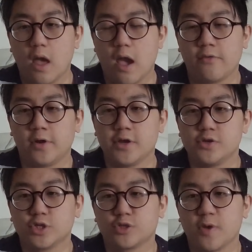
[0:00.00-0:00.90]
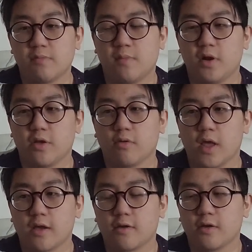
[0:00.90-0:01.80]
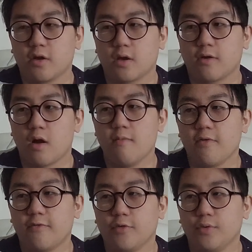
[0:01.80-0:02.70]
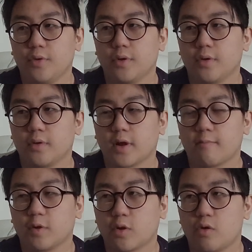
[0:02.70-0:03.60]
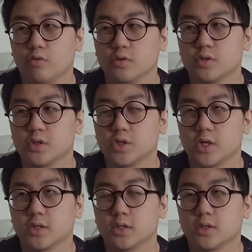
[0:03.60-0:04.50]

And then I used to spend money on like comfort food, like McDonald's and shit.